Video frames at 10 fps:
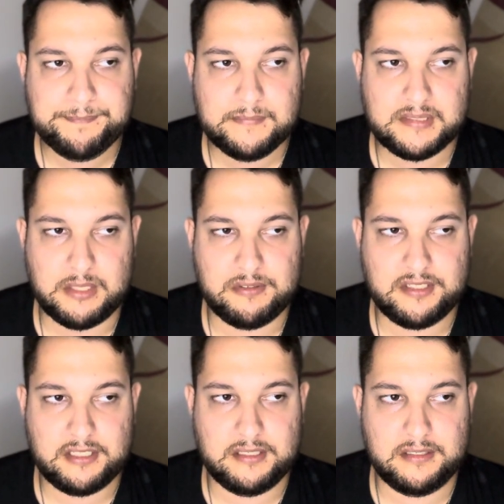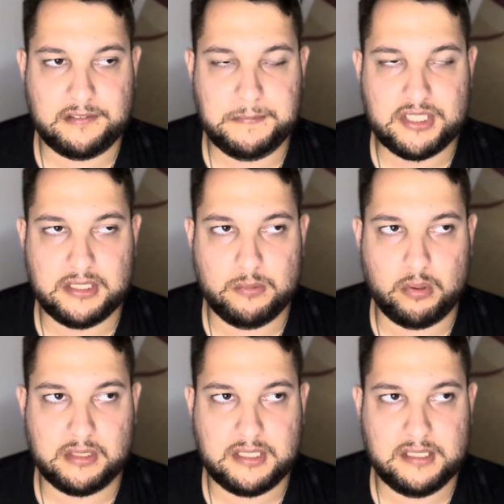There was especially
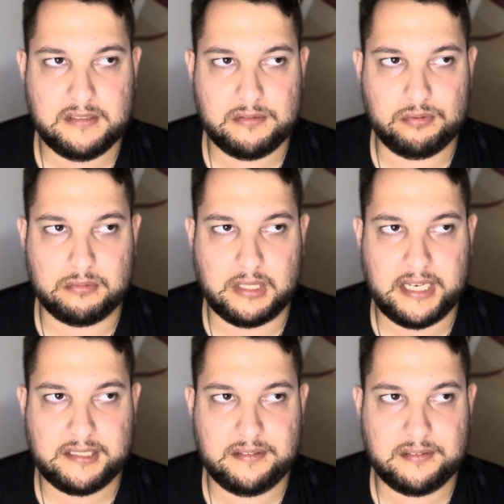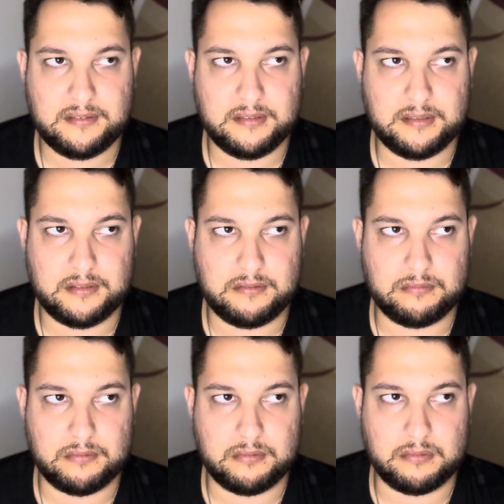one kid who liked
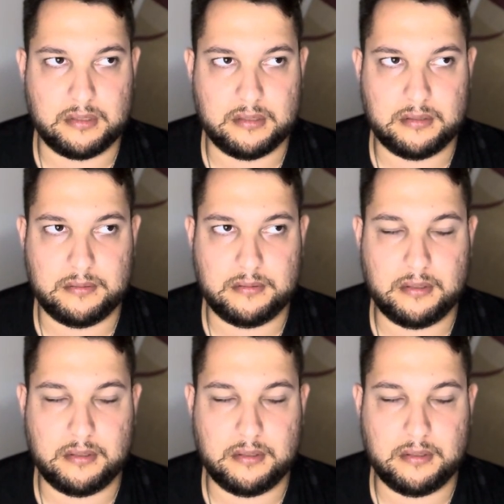to